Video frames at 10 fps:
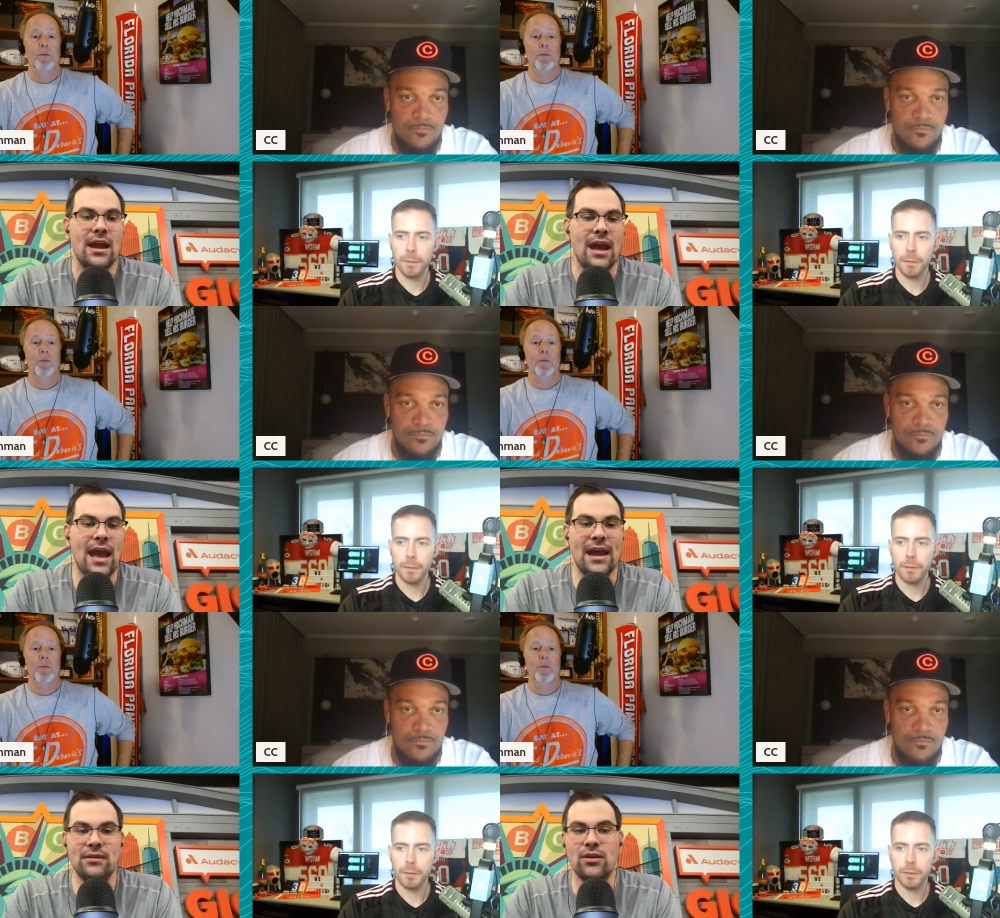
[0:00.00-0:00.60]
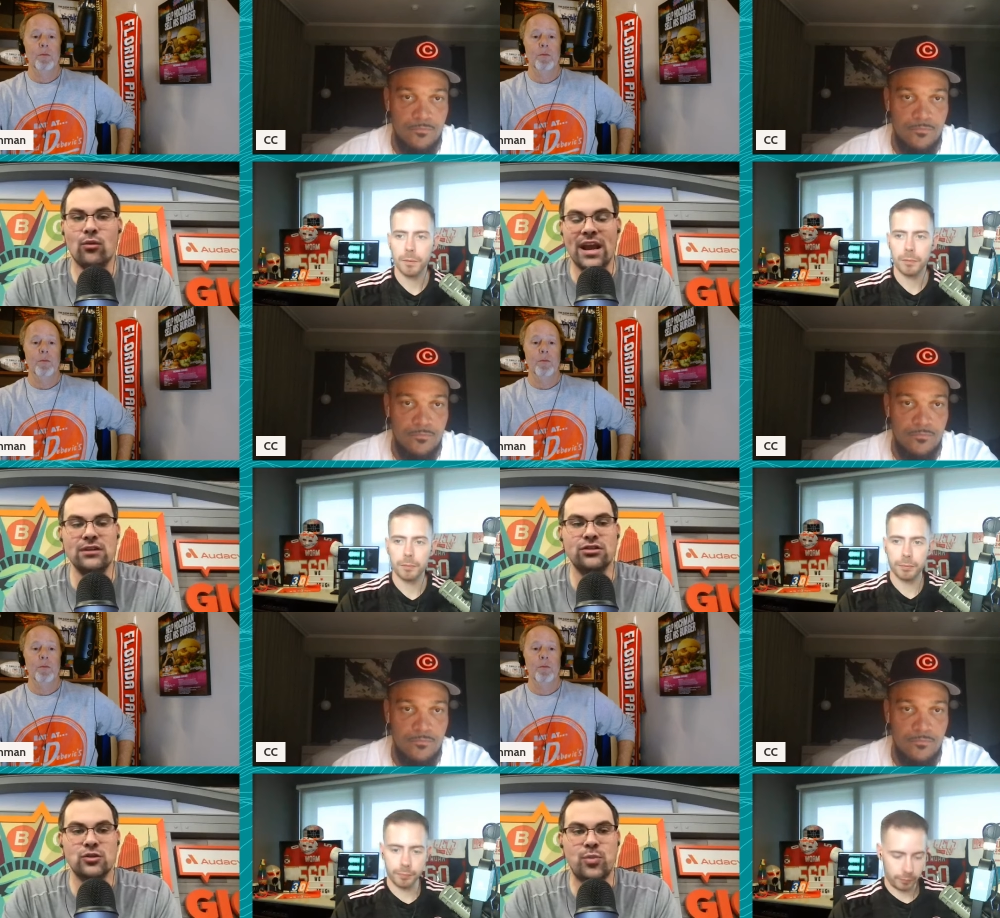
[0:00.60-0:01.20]
Speaker 1: and the
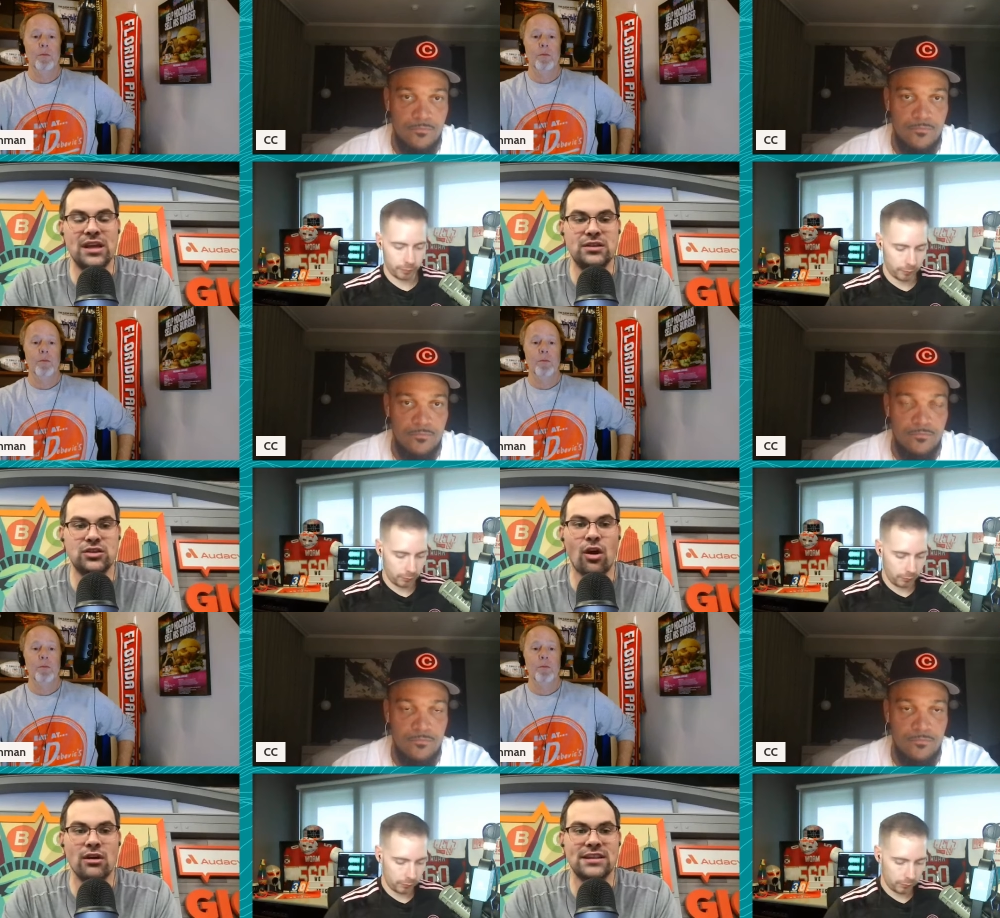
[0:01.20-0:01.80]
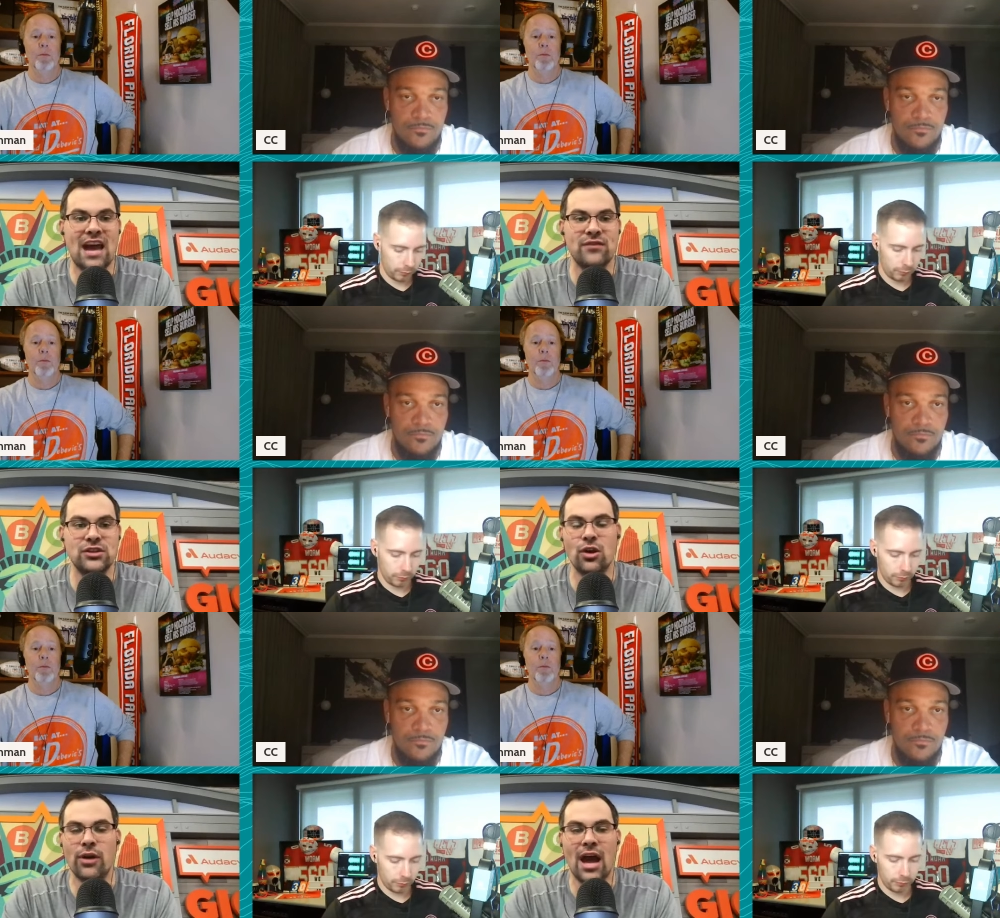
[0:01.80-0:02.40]
Rangers' big stars haven't
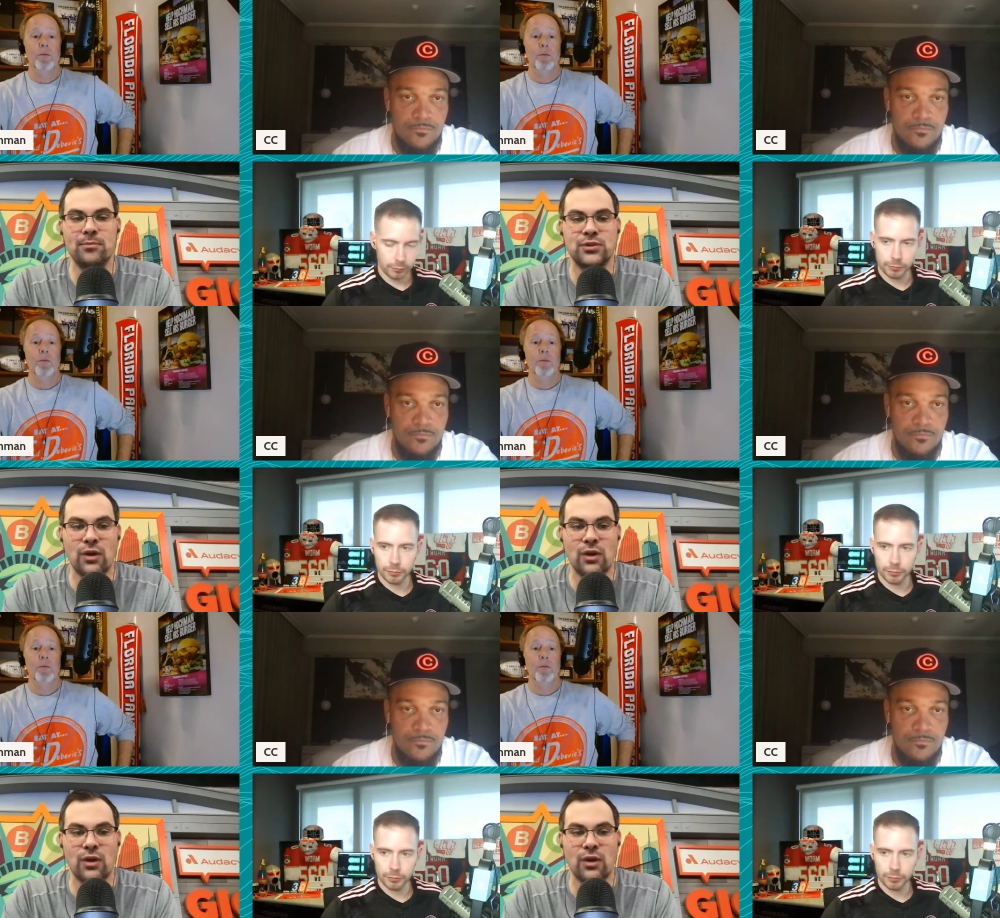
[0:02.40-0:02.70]
showed up.